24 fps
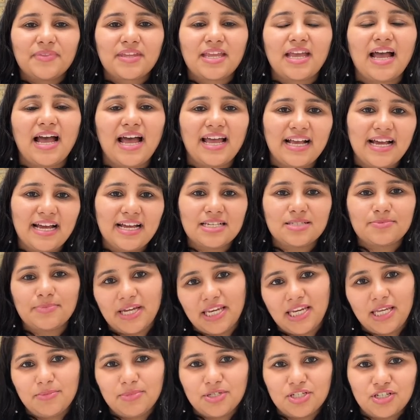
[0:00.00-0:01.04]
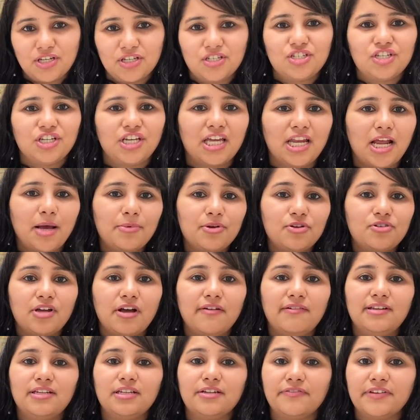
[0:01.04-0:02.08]
Hi guys, my name is Shachi and I'm a
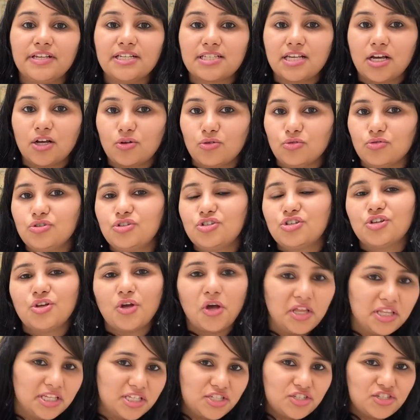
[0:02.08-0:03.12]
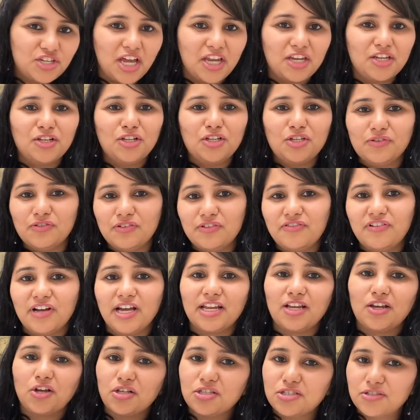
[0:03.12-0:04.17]
travel and visa coach. On this channel, you will
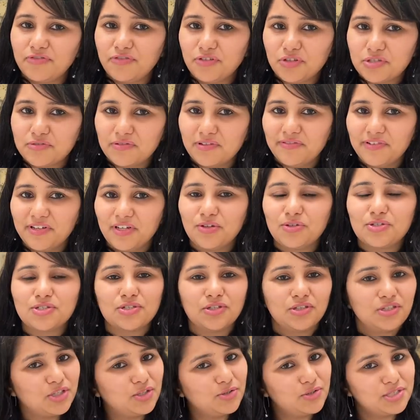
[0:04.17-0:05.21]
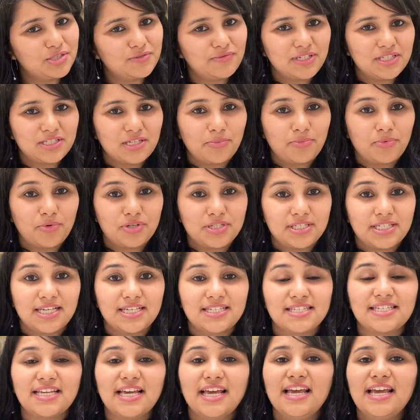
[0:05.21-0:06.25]
find lots of useful videos on the U S visa
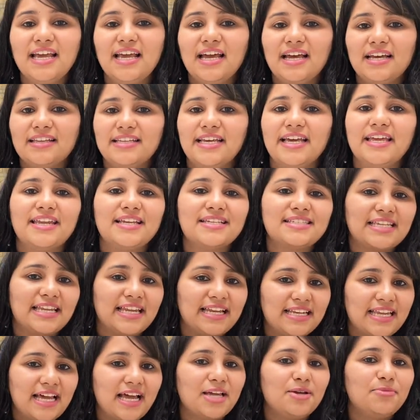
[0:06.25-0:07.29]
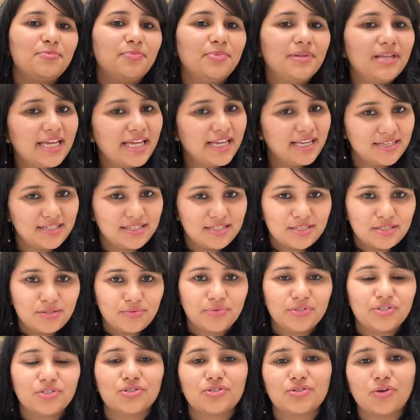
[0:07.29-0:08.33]
process. There is an entire playlist
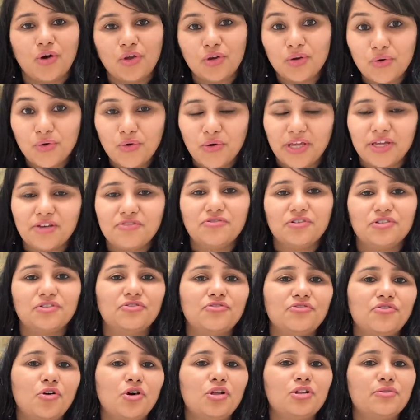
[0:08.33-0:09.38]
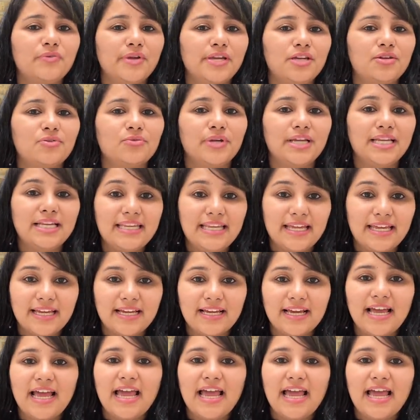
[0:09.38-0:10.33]
which is ongoing for the fall twenty-two intake,